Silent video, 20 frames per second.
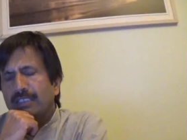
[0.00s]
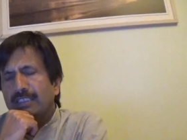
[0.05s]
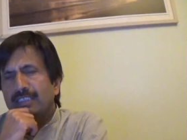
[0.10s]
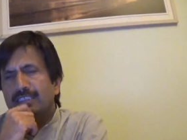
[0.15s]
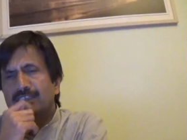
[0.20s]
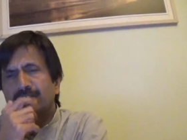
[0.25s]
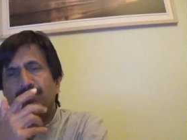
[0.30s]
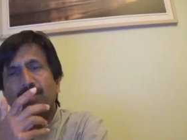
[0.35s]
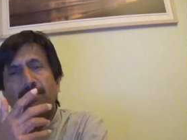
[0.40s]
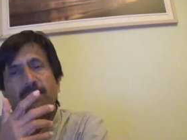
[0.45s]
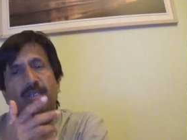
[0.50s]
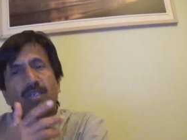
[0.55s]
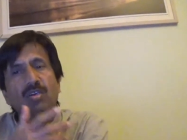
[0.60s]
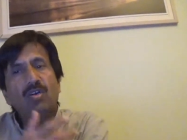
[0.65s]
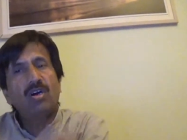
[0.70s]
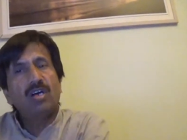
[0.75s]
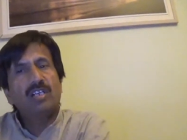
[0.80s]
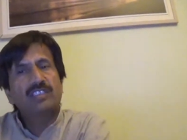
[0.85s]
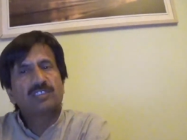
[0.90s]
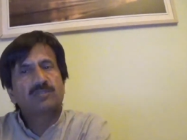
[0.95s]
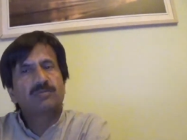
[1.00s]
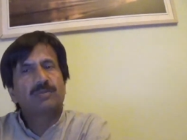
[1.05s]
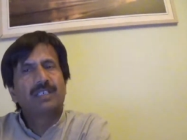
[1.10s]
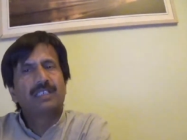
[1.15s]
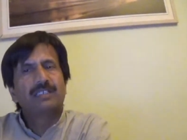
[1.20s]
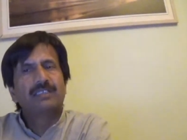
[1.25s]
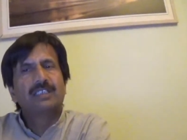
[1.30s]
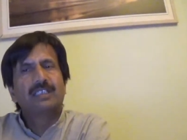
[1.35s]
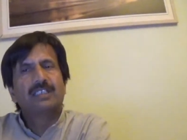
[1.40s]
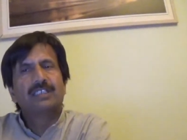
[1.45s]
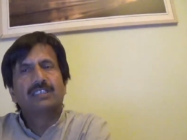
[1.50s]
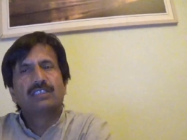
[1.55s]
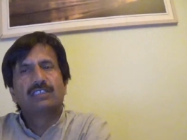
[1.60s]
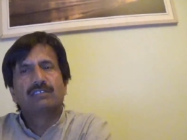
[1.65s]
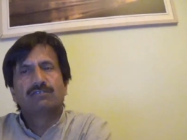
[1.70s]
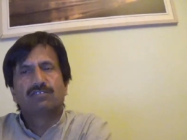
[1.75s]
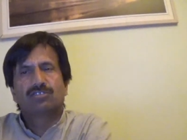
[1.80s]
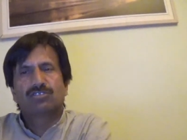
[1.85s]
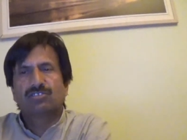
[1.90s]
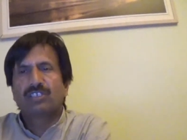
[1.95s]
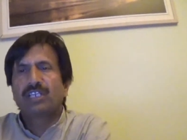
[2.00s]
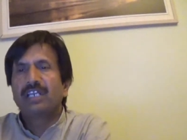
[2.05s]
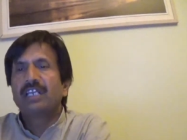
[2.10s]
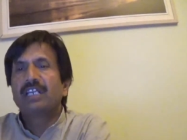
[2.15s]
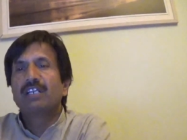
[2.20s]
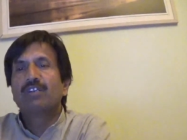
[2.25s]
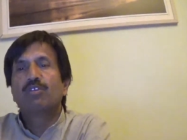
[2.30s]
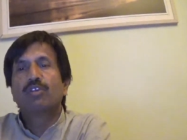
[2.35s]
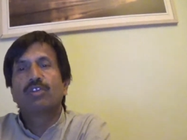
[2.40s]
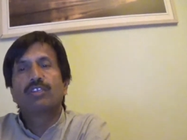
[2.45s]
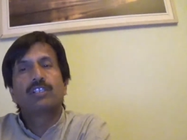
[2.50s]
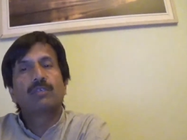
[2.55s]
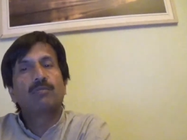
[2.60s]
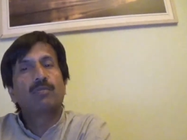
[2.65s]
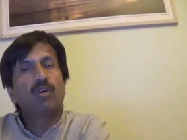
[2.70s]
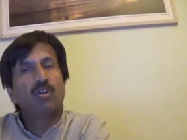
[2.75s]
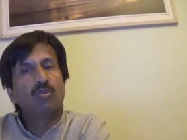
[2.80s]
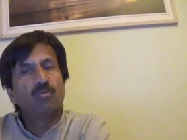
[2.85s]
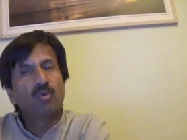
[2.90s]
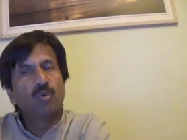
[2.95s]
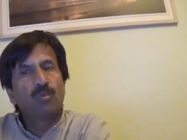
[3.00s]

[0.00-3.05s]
these may be caused by the straining during the bowel